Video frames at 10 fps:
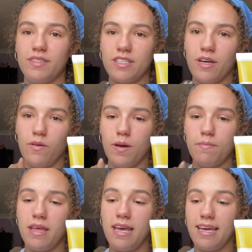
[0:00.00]
So,
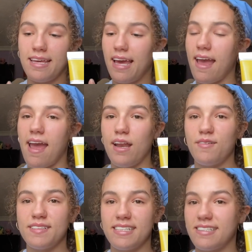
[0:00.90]
um, yeah,
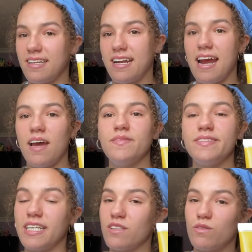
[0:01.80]
anyways, that's all that I have.
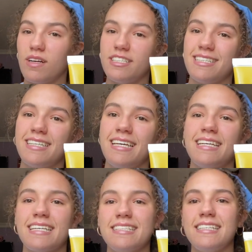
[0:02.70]
Thanks for watching.
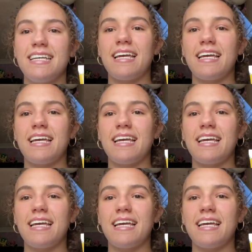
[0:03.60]
Kensy